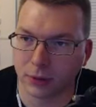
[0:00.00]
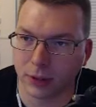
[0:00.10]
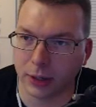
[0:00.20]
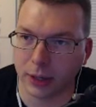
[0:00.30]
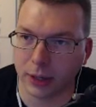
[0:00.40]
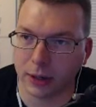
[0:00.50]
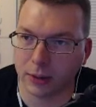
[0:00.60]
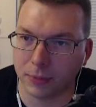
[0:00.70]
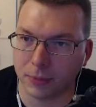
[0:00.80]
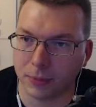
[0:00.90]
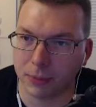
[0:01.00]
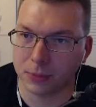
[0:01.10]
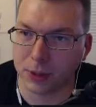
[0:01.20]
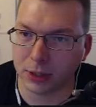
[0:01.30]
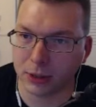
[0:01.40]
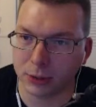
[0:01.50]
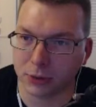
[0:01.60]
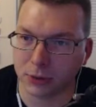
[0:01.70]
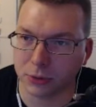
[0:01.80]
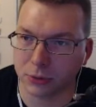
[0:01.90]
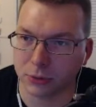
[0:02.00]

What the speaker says: And that brings me closer.